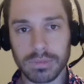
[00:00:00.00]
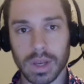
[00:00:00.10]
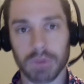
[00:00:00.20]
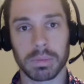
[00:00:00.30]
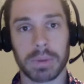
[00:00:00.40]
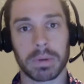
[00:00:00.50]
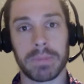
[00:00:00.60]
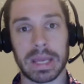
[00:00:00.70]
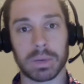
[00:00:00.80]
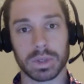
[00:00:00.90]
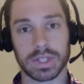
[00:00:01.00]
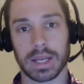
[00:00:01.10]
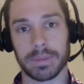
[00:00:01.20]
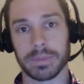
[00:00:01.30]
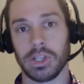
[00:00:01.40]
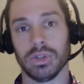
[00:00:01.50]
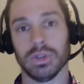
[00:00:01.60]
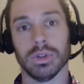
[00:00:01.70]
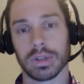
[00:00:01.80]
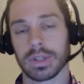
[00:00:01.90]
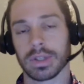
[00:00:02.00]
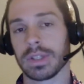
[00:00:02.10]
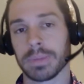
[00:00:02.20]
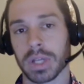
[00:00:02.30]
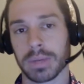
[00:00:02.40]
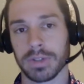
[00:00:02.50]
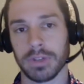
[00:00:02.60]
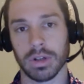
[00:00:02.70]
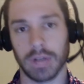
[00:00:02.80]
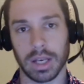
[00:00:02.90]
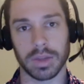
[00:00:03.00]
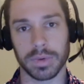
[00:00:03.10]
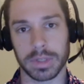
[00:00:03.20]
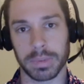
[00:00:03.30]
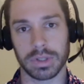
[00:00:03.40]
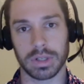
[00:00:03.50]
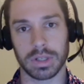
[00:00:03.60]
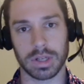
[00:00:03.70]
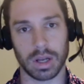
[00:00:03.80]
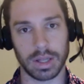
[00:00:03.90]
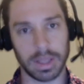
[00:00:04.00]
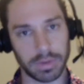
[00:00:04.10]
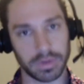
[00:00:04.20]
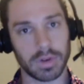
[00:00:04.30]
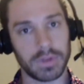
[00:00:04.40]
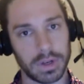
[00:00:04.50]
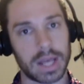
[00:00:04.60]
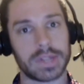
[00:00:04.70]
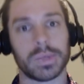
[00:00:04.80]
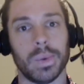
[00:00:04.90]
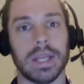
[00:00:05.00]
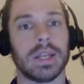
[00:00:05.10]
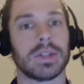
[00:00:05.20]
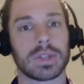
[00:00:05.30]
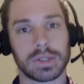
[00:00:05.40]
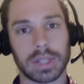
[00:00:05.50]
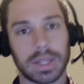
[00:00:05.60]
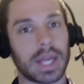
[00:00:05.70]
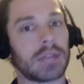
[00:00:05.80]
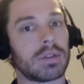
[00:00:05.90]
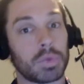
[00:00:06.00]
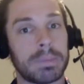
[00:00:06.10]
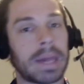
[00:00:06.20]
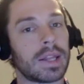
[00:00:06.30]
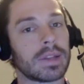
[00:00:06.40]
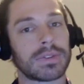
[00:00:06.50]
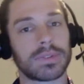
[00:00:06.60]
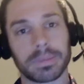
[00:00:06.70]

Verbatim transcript: Remember, men want to come to you. So sometimes if you're not getting the response, you just got to leave it for a few days, a week, and just let that rebalance.